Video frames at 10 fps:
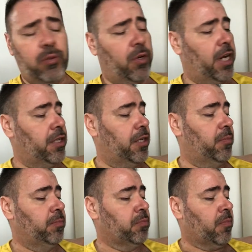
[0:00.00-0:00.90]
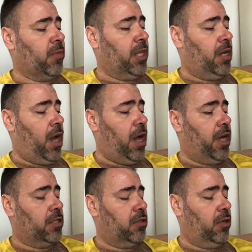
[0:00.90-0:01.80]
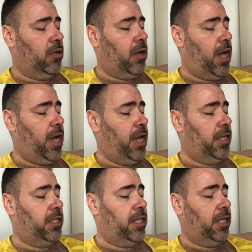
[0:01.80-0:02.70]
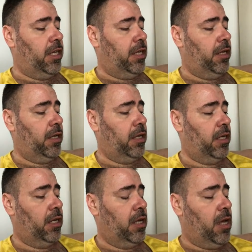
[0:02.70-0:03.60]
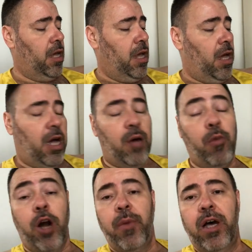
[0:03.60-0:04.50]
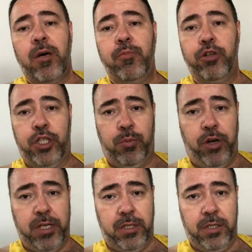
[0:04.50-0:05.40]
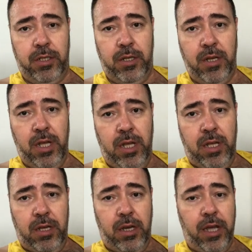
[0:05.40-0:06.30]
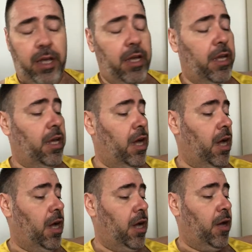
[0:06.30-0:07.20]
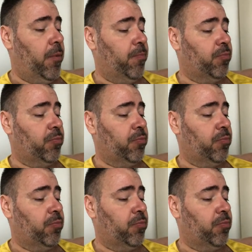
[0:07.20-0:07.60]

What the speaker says: is what I did. All right, so I did barbell push presses, okay. I